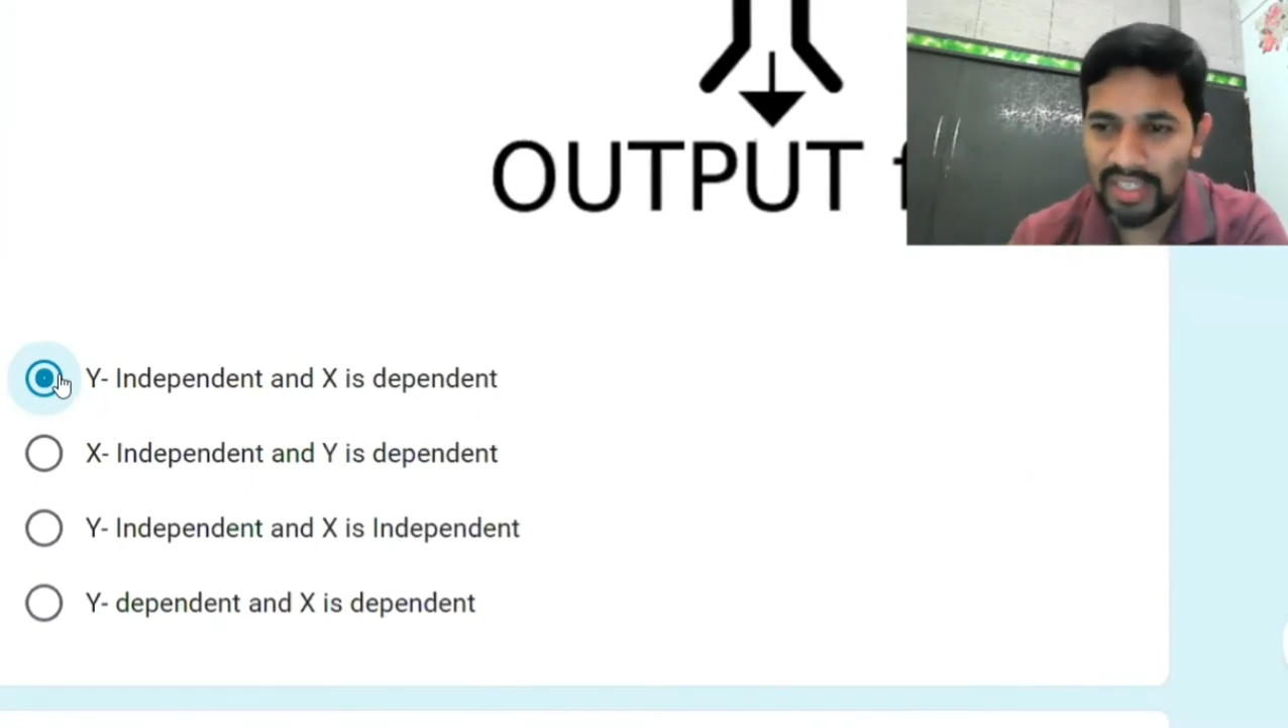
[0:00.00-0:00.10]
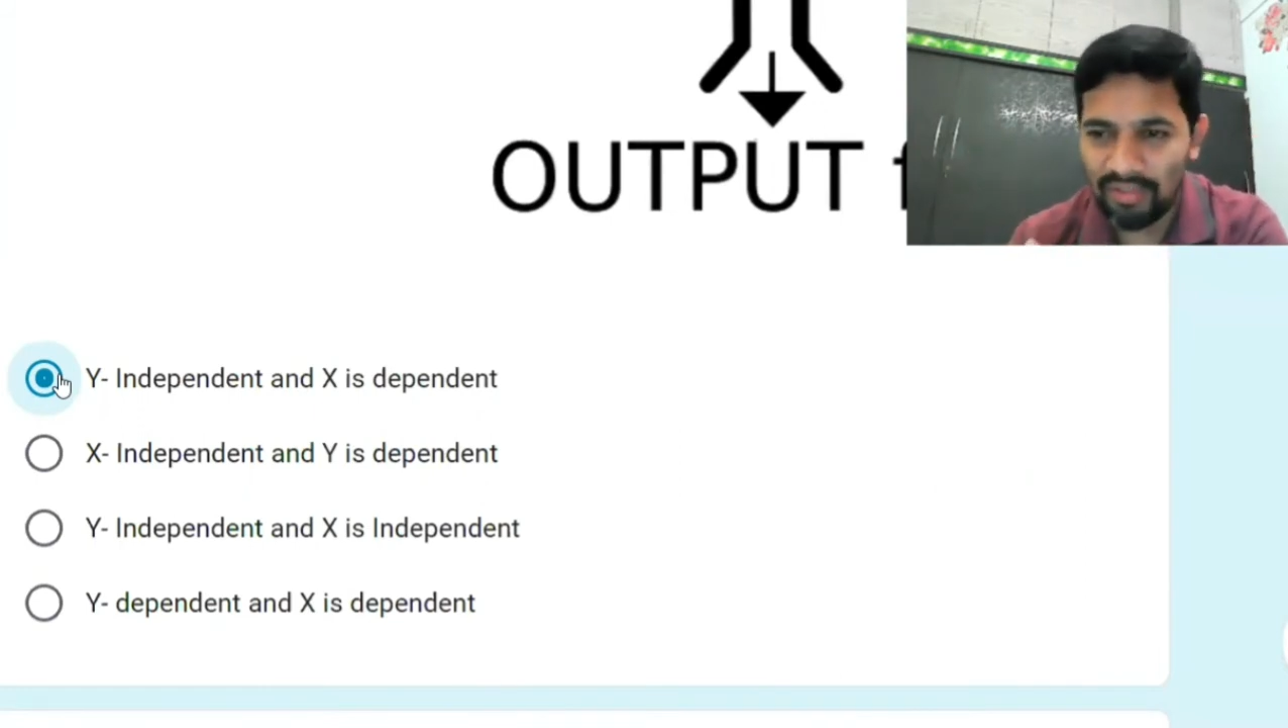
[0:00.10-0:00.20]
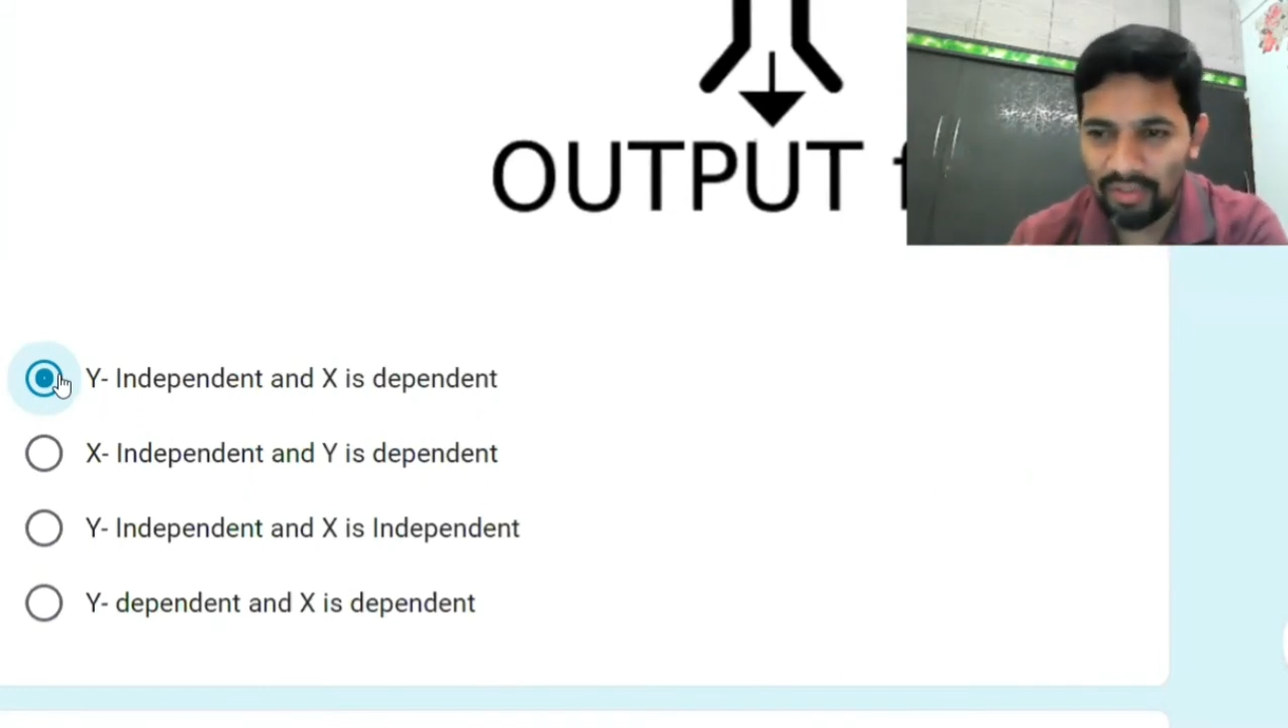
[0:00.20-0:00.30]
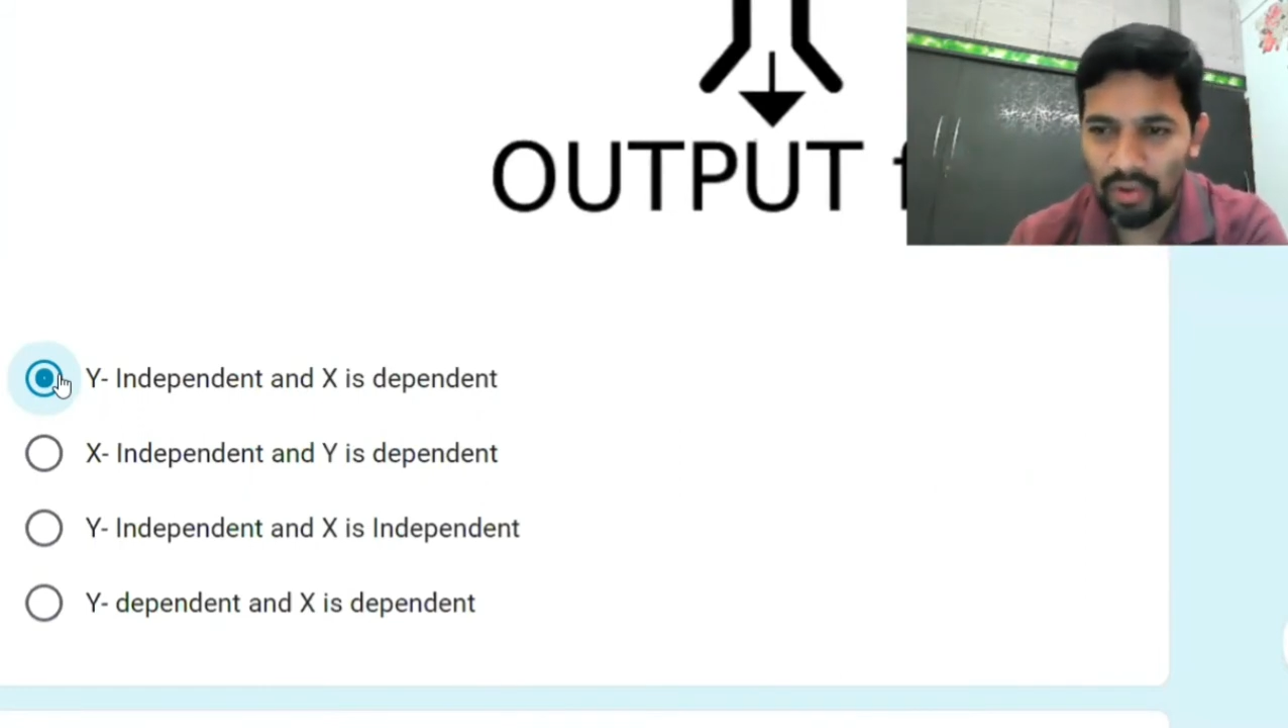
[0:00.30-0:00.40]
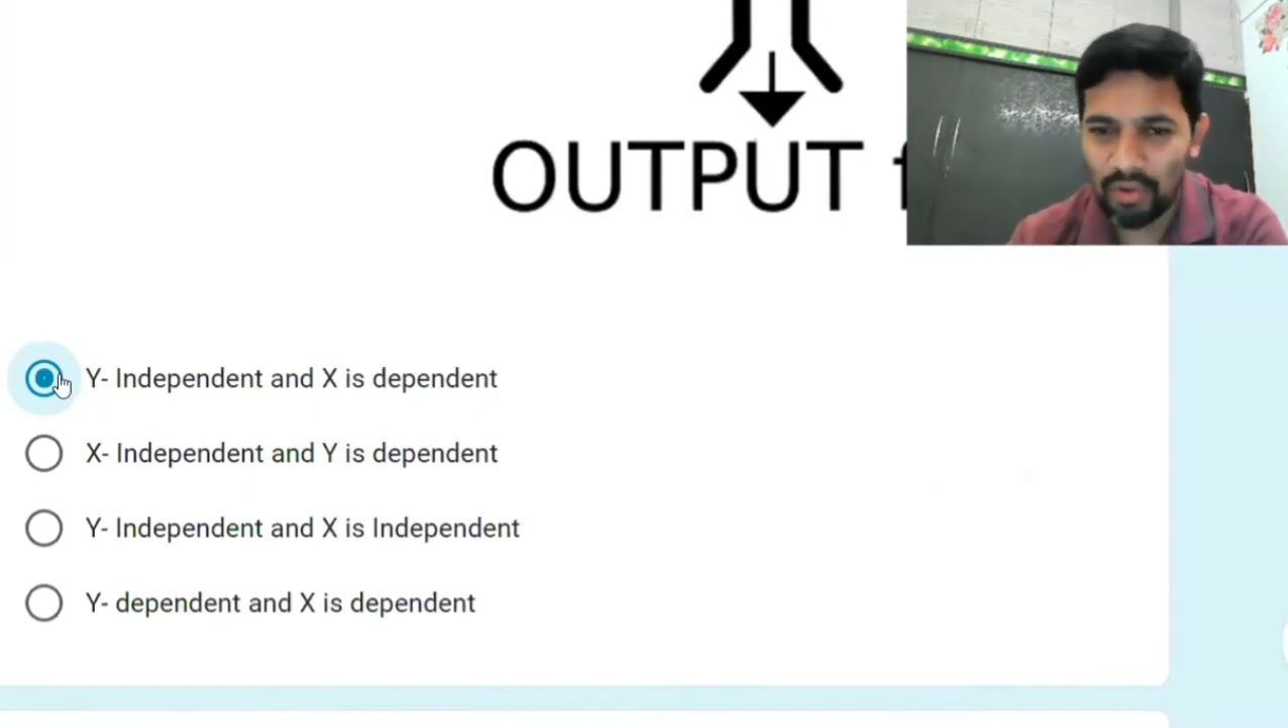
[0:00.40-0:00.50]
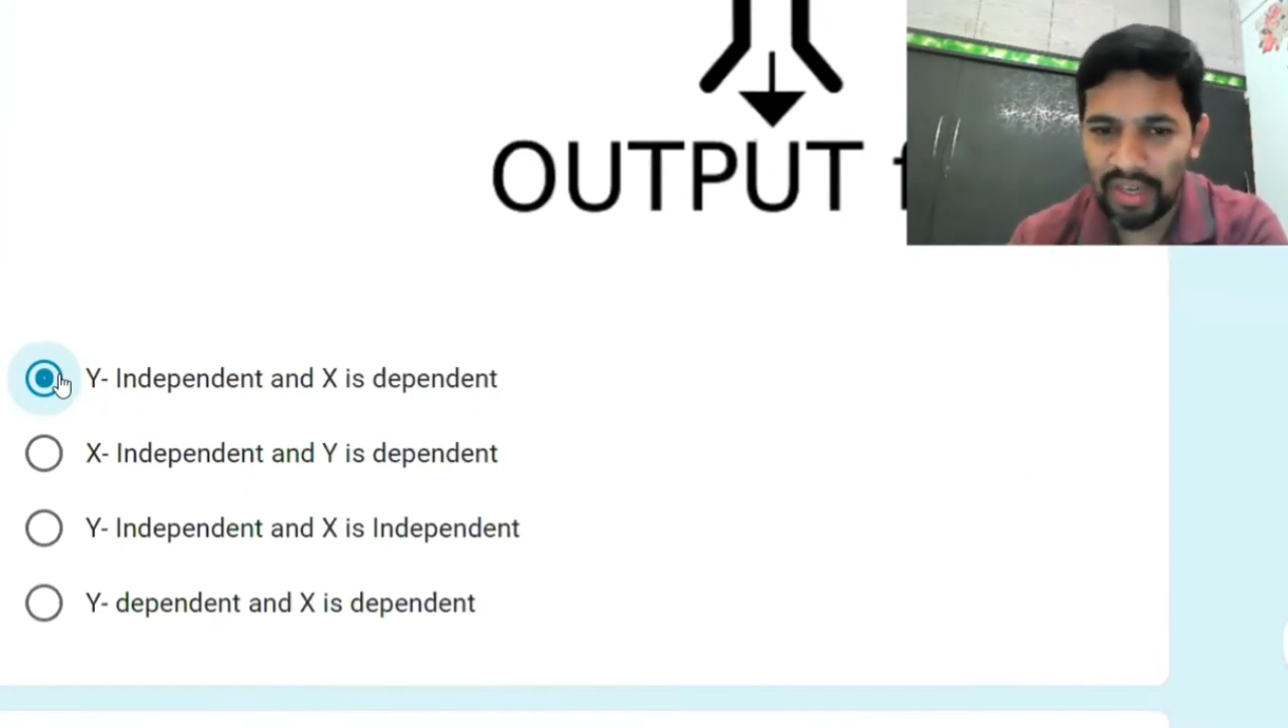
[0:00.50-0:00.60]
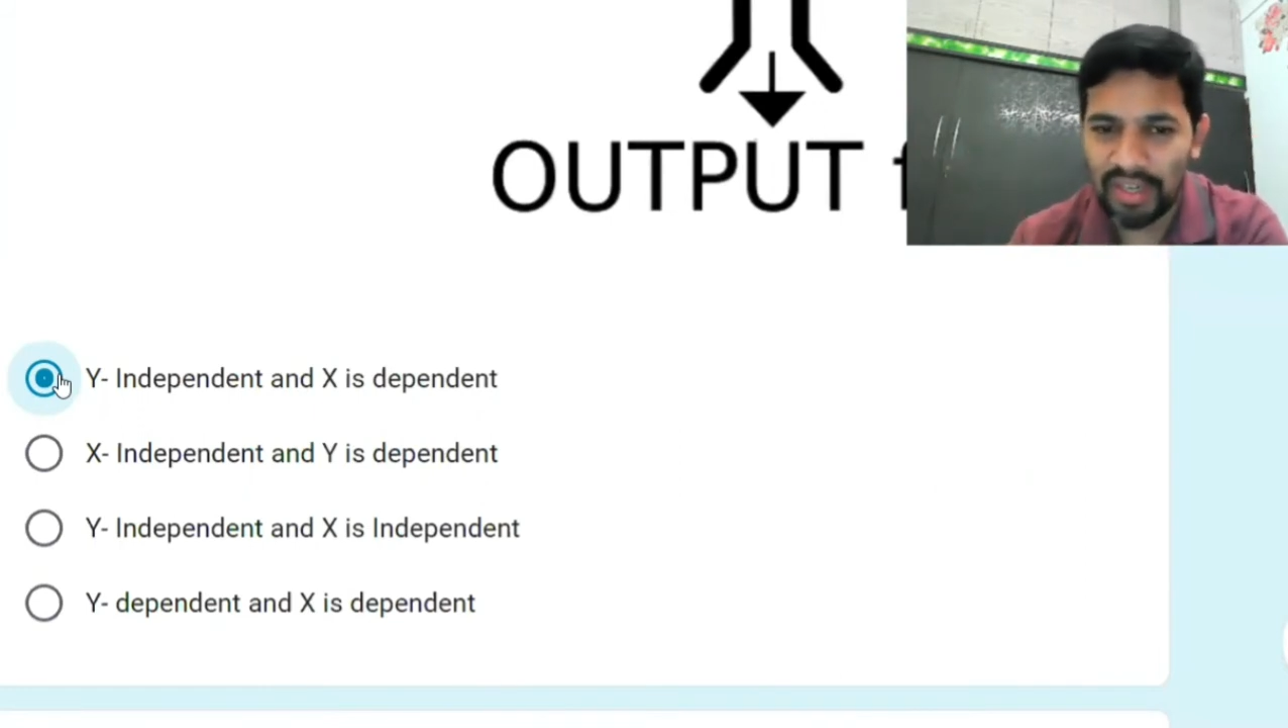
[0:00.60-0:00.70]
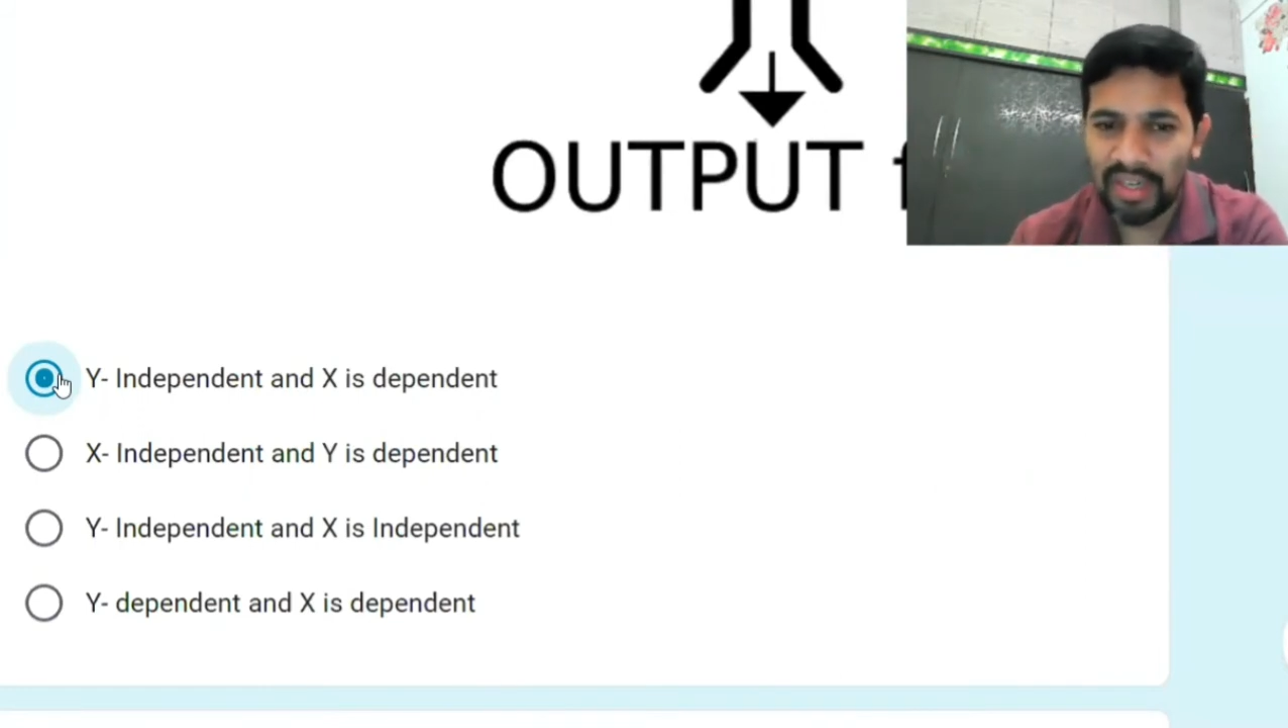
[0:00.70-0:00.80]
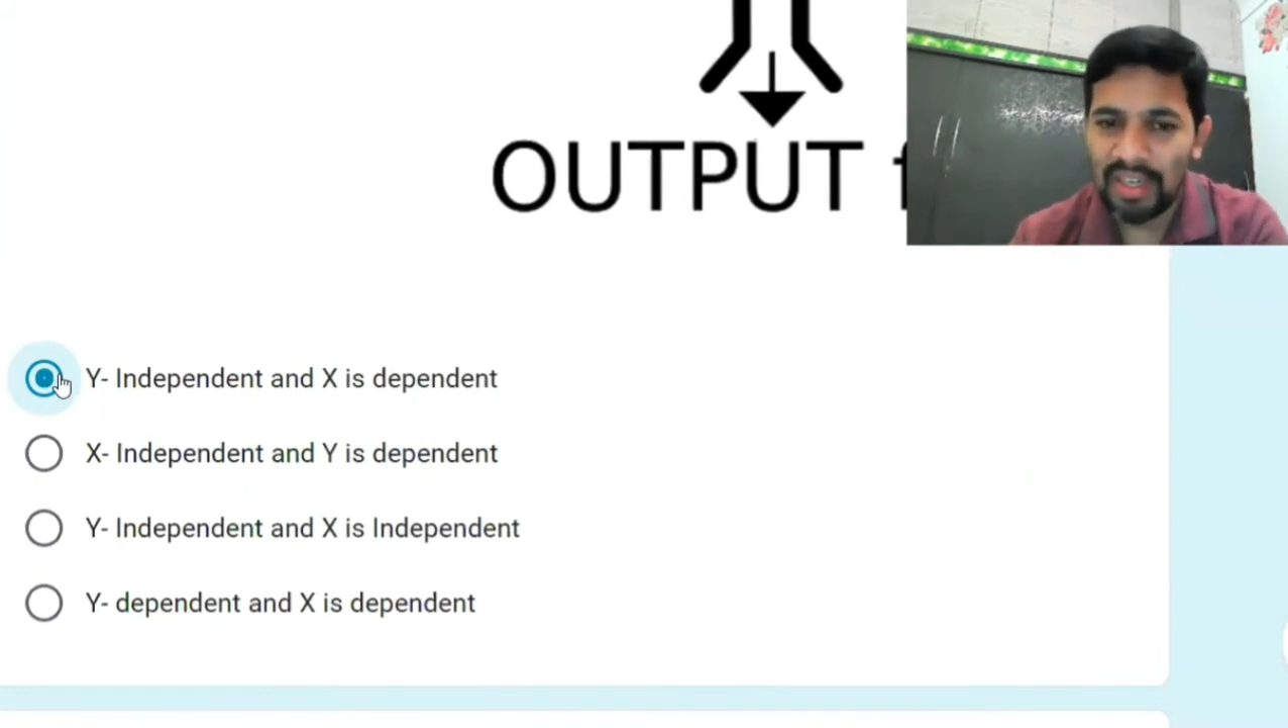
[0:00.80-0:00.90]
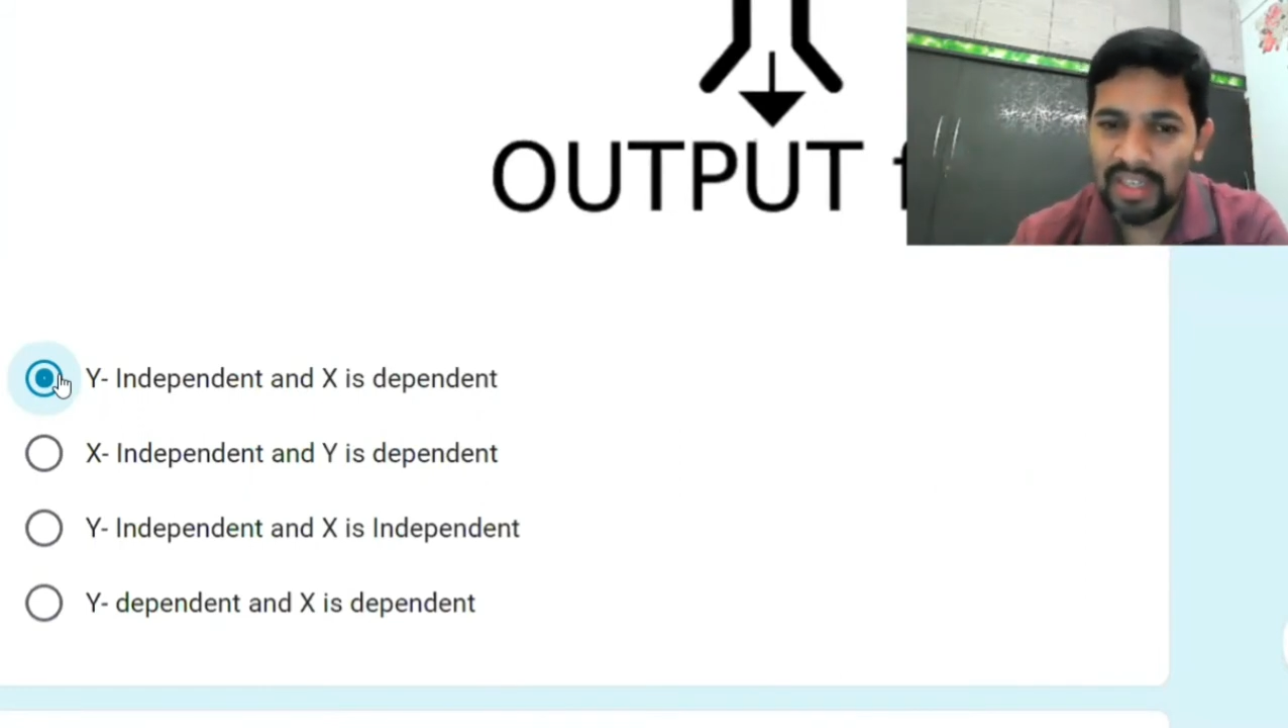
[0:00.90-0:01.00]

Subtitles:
x4, right?